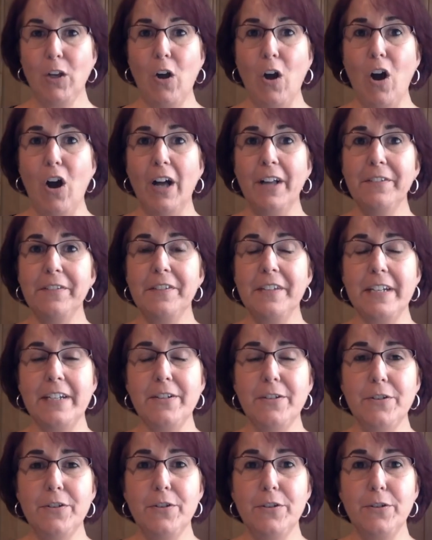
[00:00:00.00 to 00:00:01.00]
all
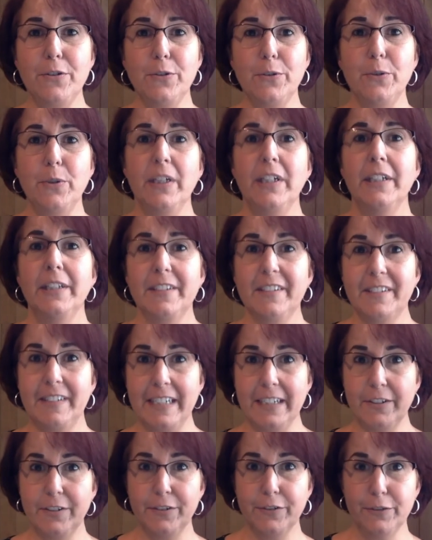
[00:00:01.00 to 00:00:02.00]
things to
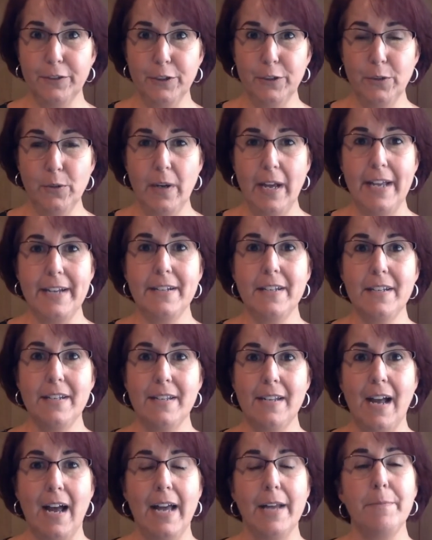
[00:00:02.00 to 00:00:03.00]
think through and
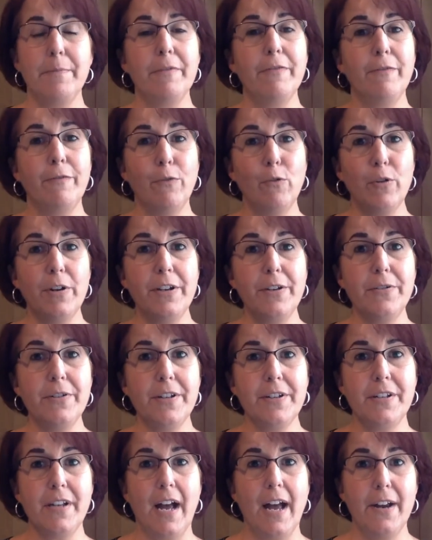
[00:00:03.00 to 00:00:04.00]
decide before you
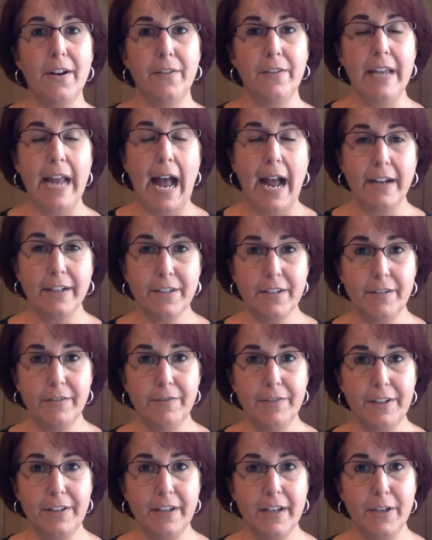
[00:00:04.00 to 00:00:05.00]
decide on the
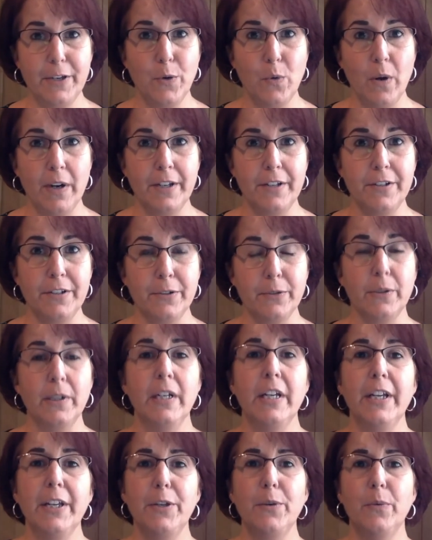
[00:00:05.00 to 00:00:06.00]
activity that you want to do.
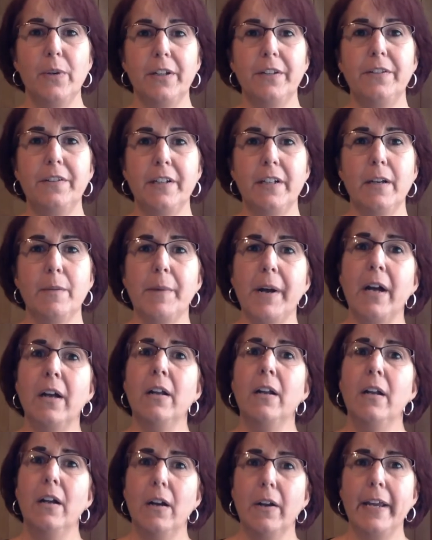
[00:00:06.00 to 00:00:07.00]
You want to think about,
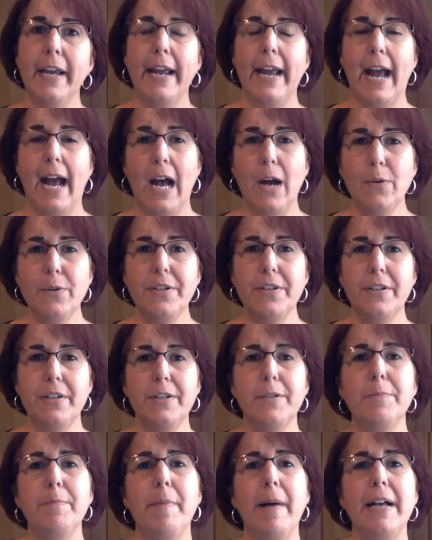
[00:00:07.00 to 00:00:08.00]
okay, how is
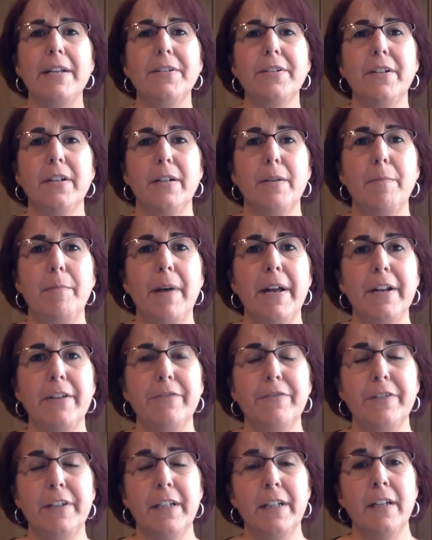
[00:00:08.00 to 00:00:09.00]
this best going to
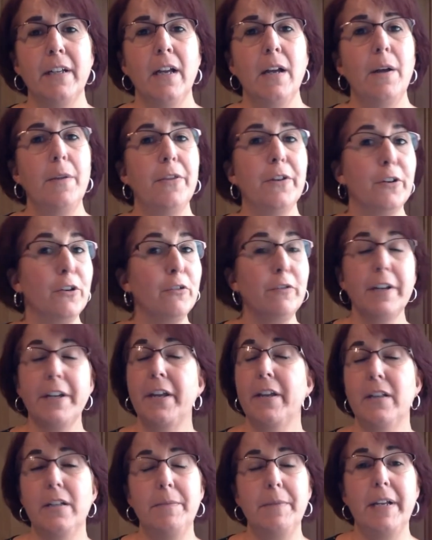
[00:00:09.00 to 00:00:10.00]
benefit the
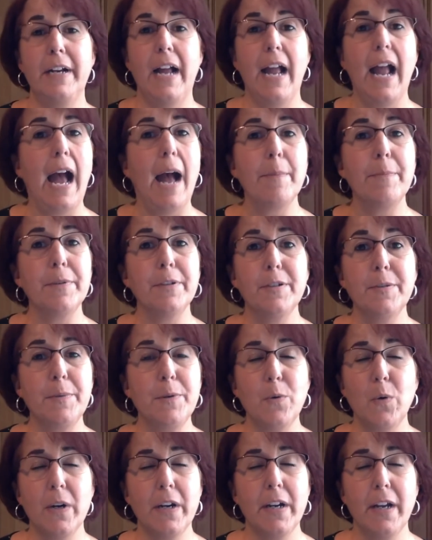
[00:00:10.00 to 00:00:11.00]
curriculum that I happen to be
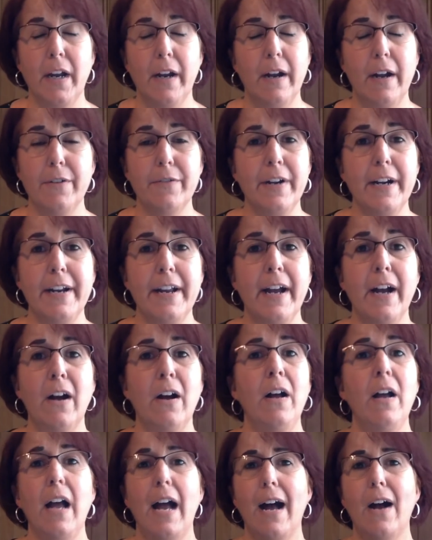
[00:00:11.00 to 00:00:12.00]
working on right now?
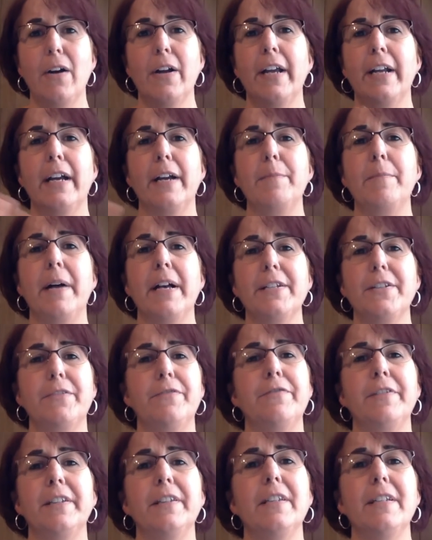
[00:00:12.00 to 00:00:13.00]
How can I best
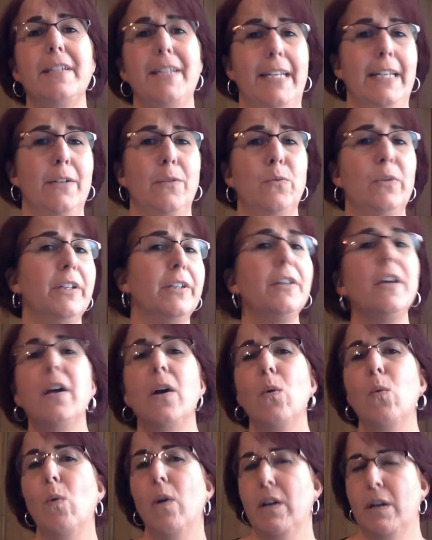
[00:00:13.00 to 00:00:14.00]
fit this in with
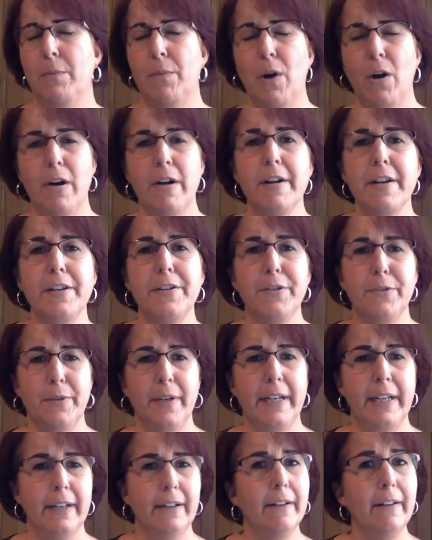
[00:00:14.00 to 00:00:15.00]
what I'm already
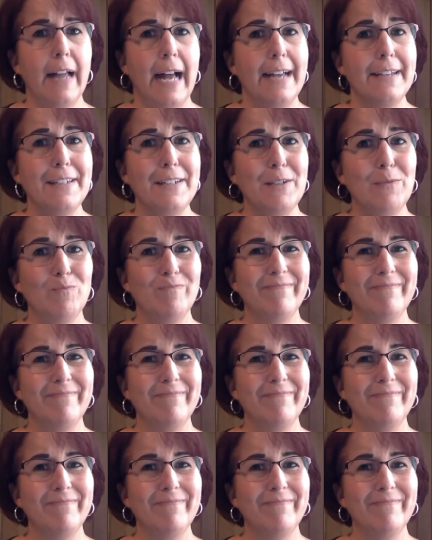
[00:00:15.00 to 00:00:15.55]
doing in class?